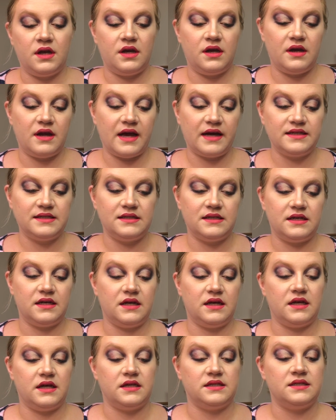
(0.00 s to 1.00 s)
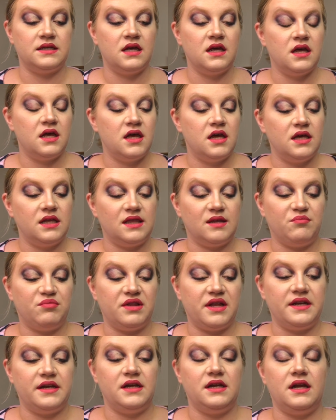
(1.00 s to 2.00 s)
Next is the
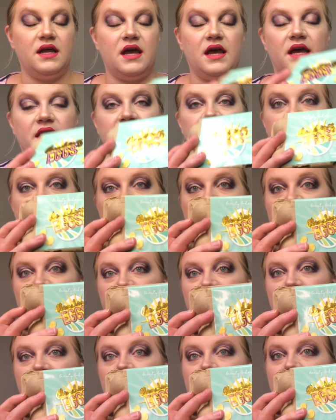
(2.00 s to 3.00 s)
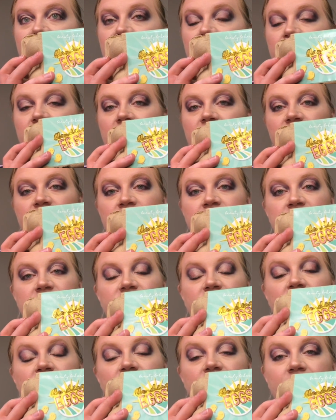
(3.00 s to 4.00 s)
Blending Eggs from Beauty Bakery. First
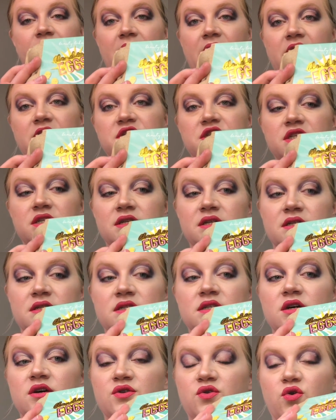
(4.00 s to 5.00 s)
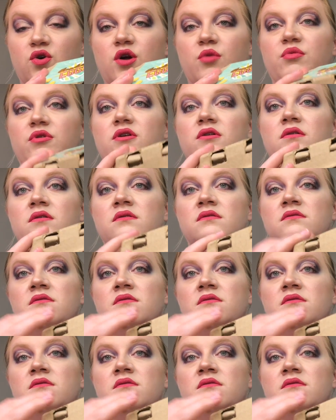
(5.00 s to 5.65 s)
of all, the packaging is adorable.